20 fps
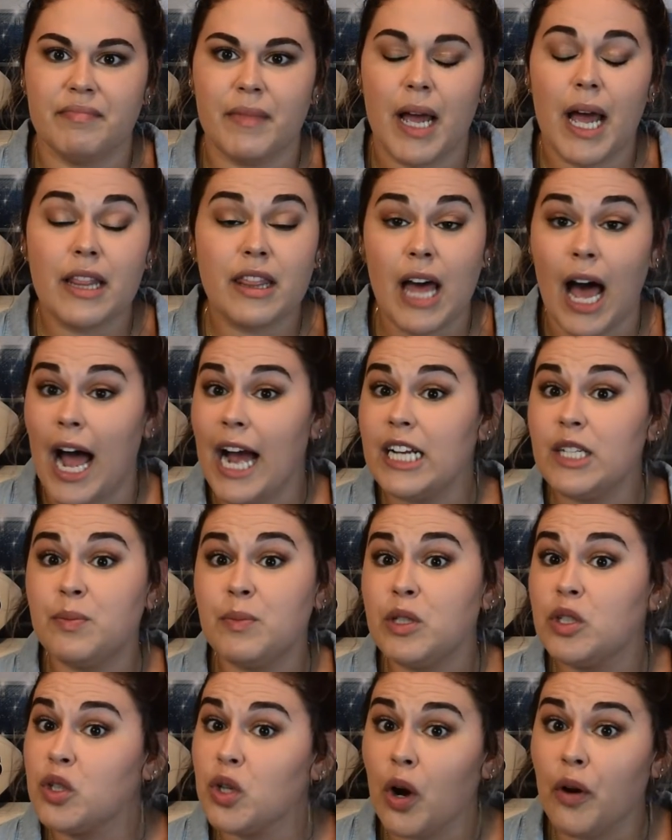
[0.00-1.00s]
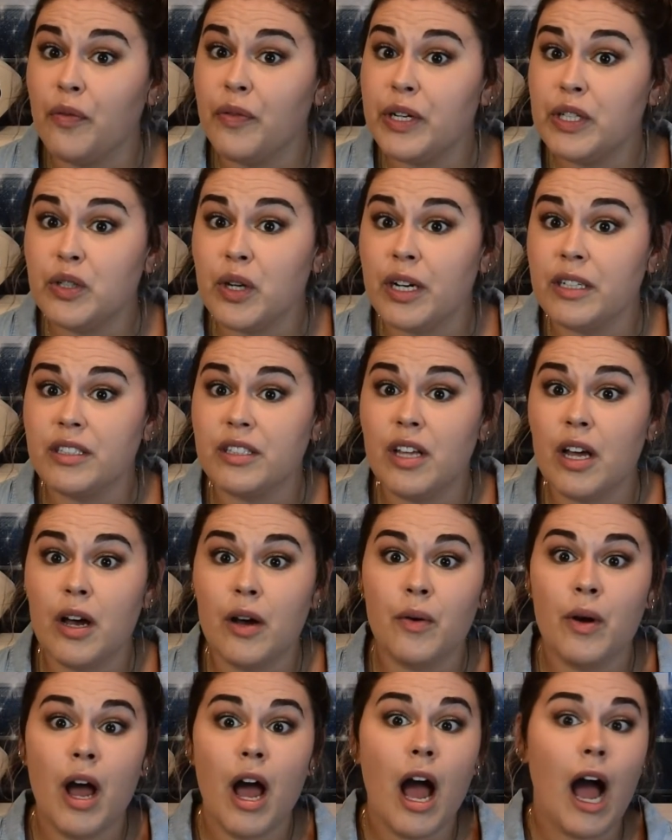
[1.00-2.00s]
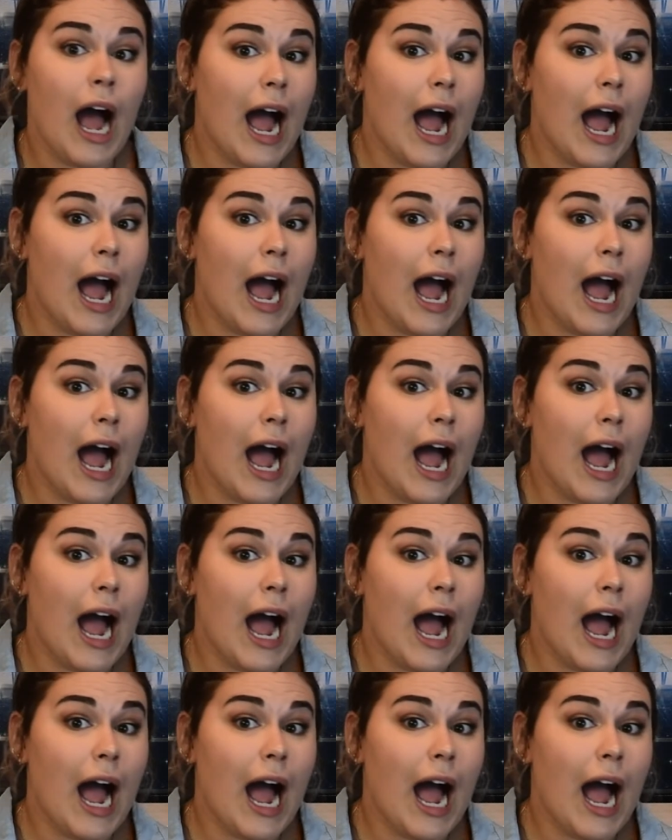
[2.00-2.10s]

At the Heisman Trophy Trust, though,